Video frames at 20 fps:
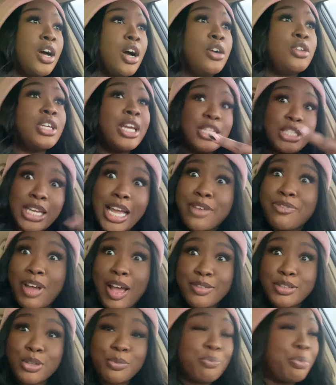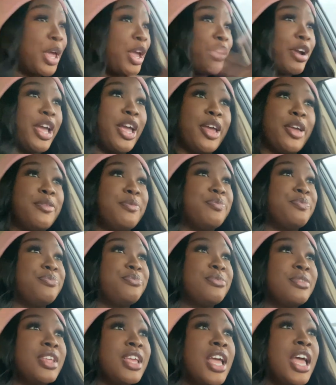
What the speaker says: Oh, yeah, she got 5 too, period. Ooh.